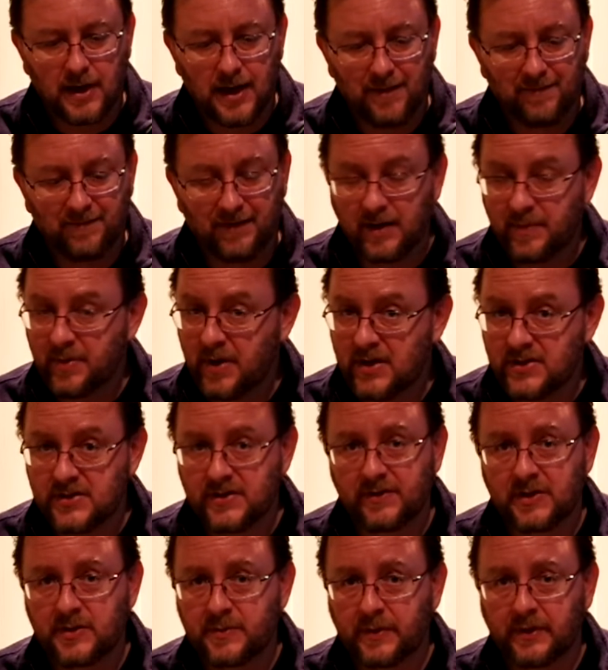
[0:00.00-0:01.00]
Very
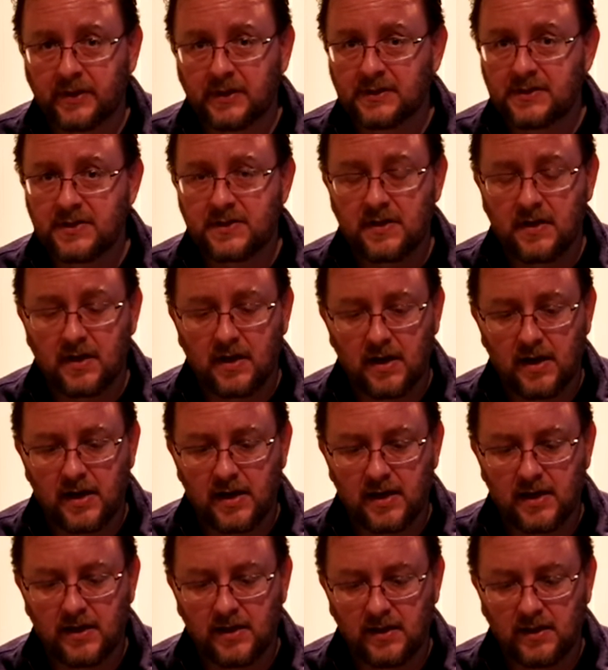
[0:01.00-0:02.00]
positive experience.
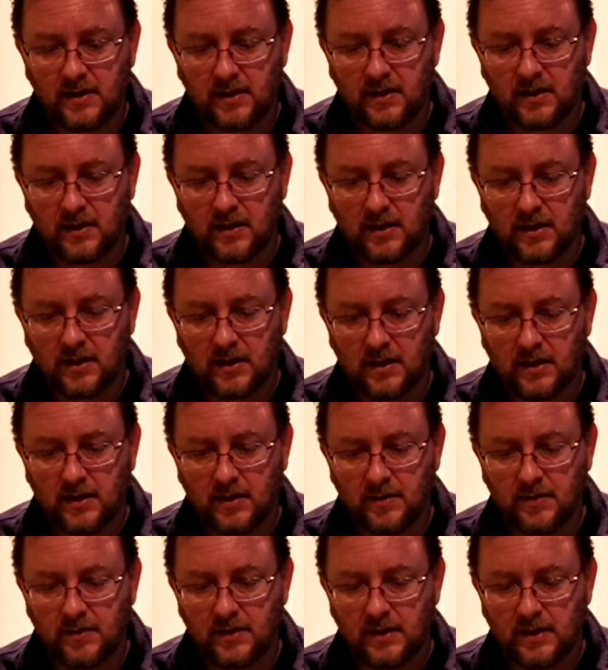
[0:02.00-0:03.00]
The
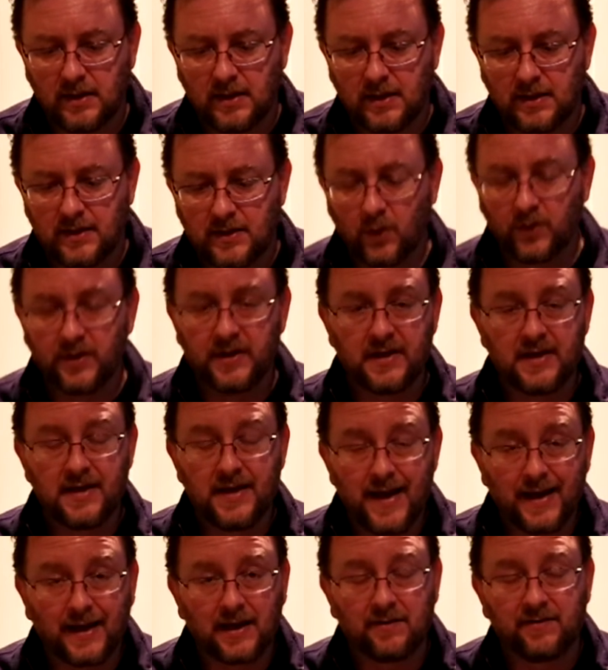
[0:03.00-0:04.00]
only
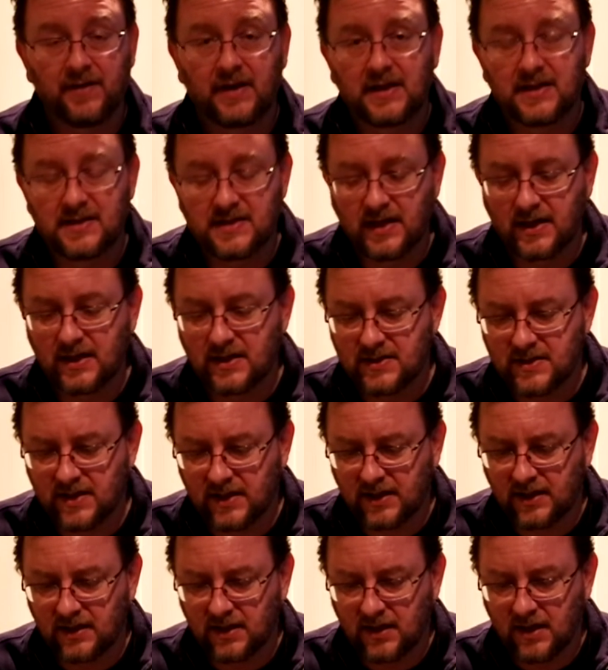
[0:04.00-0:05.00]
negative I could say is
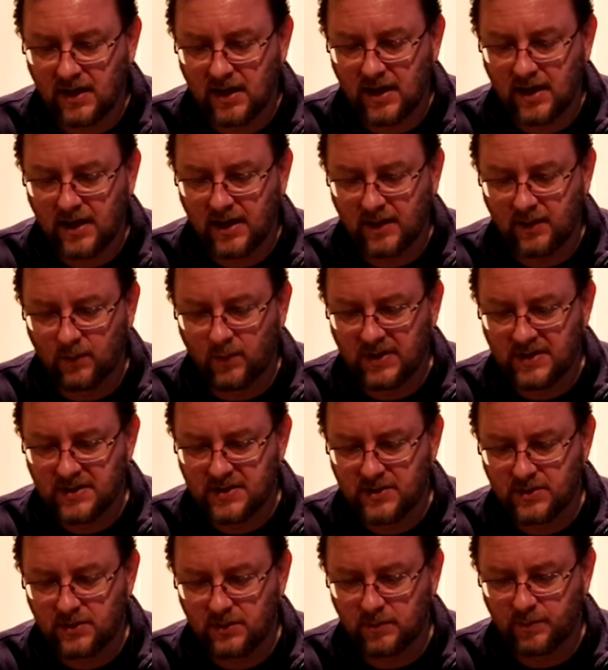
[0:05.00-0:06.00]
I went
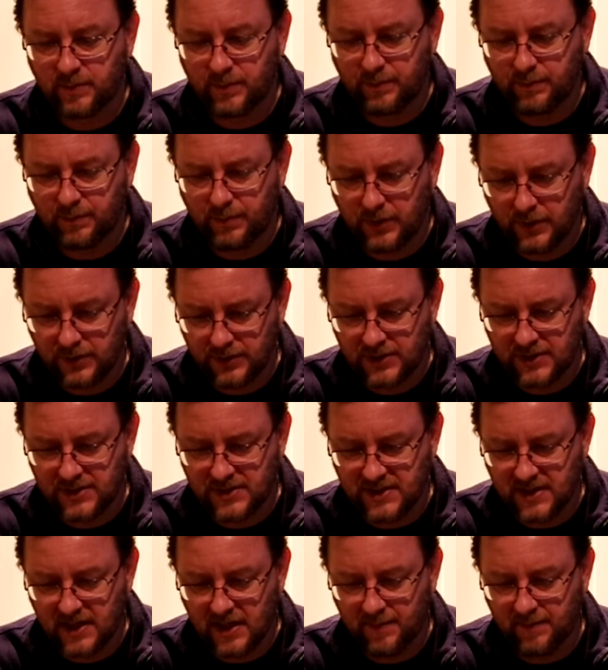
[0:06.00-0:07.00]
to
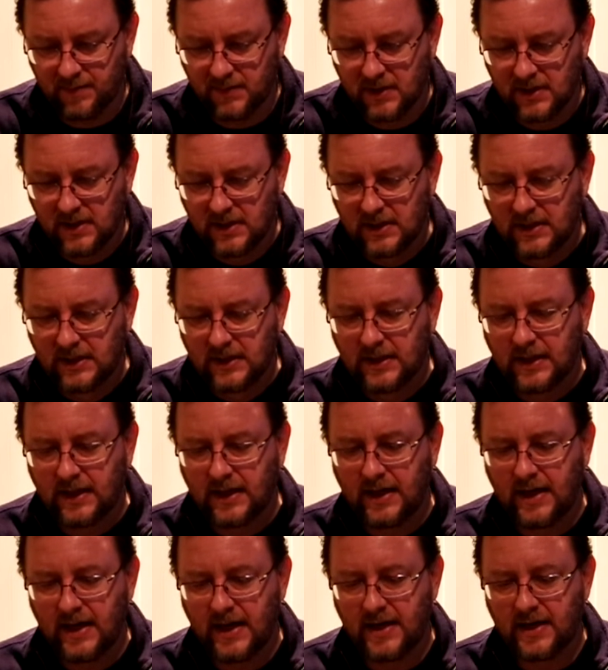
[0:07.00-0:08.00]
purchase them,
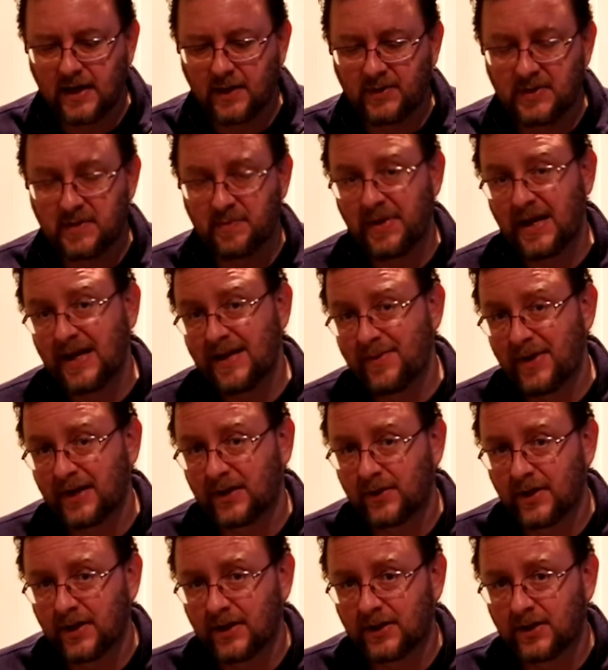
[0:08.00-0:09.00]
and I went to pay by
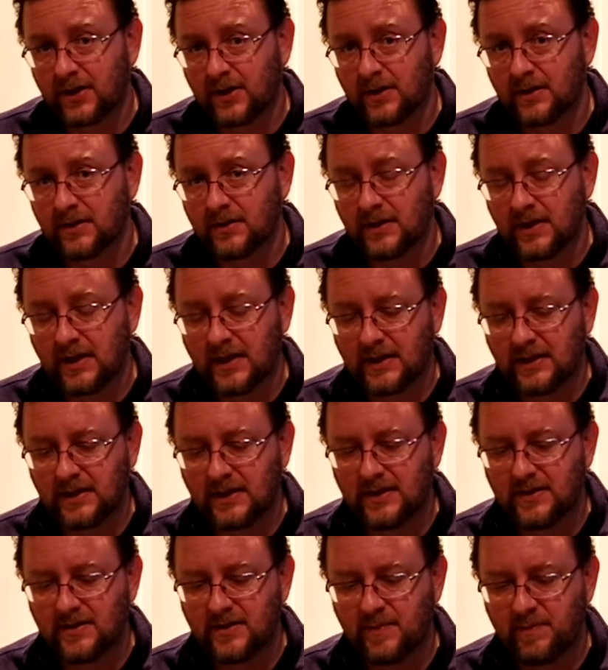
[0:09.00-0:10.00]
credit card, and
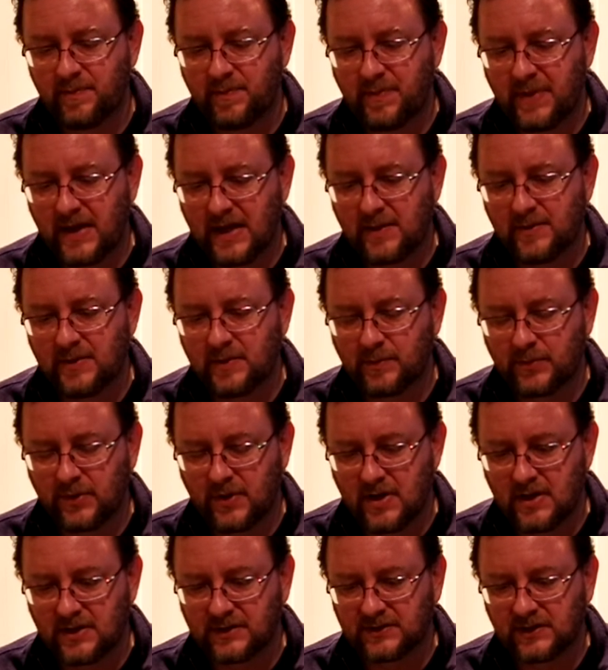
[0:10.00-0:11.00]
in the payment
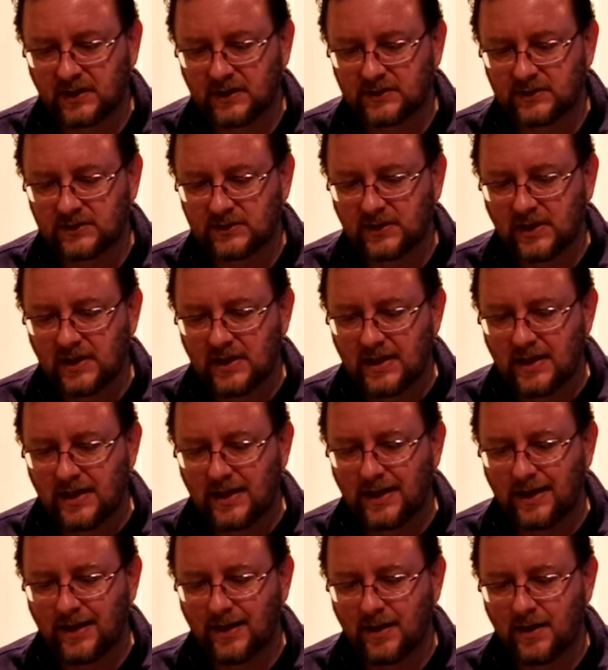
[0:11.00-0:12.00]
process,
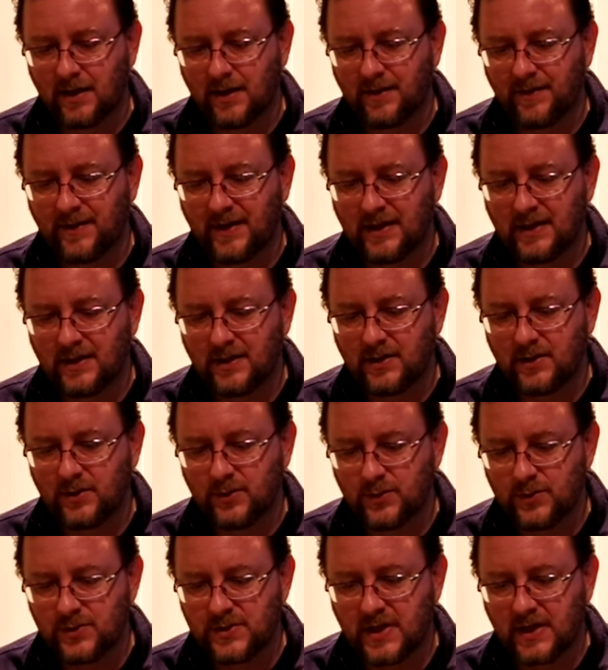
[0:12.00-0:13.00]
they
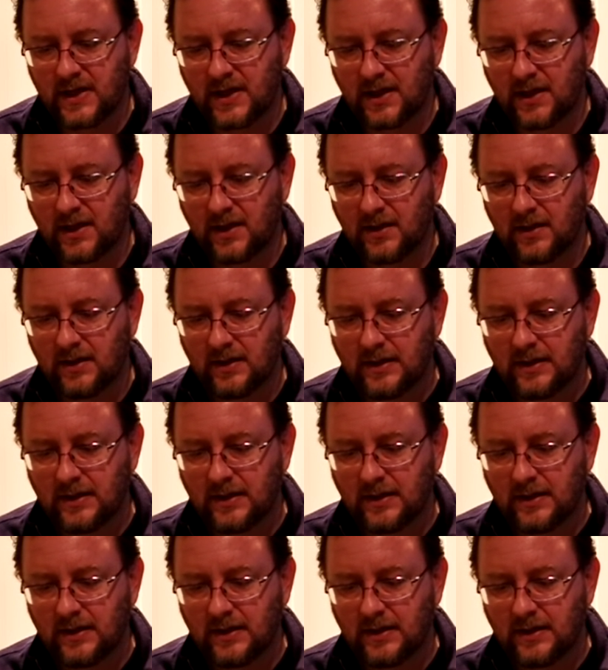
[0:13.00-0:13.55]
use a